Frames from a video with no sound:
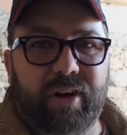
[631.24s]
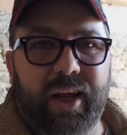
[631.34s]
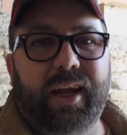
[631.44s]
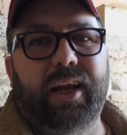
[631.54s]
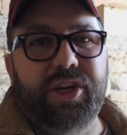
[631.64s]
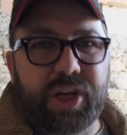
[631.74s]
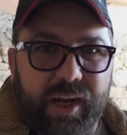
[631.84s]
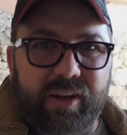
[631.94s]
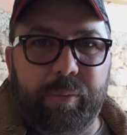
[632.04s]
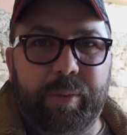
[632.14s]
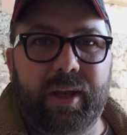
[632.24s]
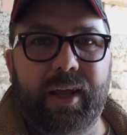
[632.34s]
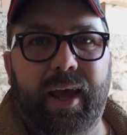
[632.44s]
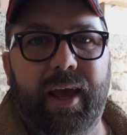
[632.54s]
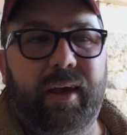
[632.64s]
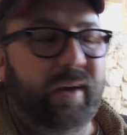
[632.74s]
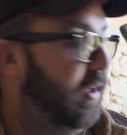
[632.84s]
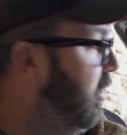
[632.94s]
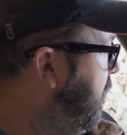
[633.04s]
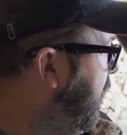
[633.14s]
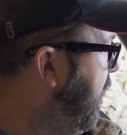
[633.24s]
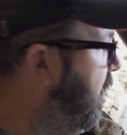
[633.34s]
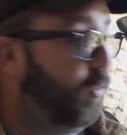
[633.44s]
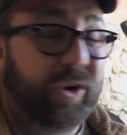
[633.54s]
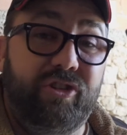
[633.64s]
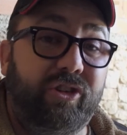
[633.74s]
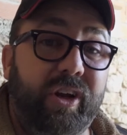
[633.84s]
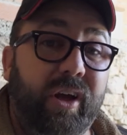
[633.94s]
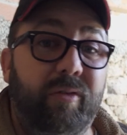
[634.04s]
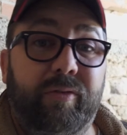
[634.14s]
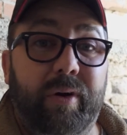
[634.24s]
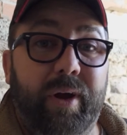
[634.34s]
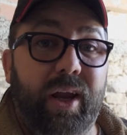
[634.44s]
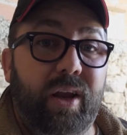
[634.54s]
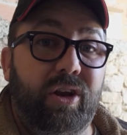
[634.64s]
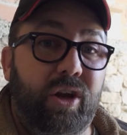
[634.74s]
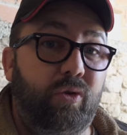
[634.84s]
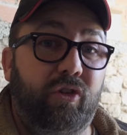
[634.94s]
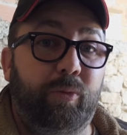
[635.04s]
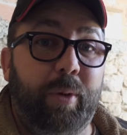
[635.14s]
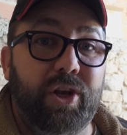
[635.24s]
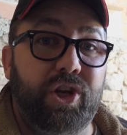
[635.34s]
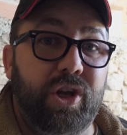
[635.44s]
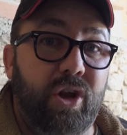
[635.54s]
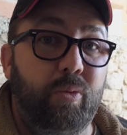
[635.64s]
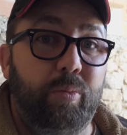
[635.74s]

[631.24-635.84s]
in it, get it jacked up in the air. And we're just going to go through it. New suspension, new